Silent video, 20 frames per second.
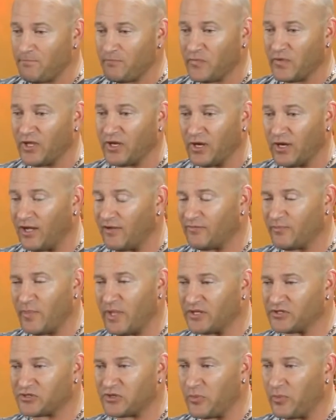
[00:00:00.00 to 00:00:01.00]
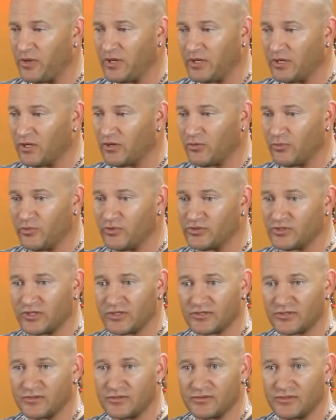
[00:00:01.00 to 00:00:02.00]
you know, I've met so many other
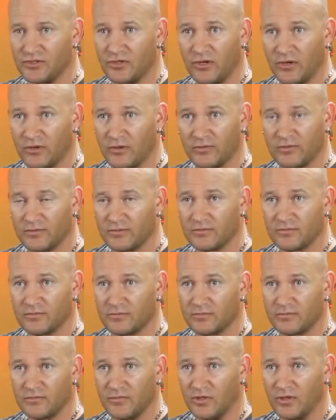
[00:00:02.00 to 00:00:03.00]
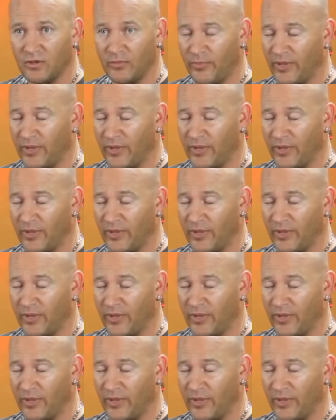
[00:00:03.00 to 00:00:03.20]
musicians, you know,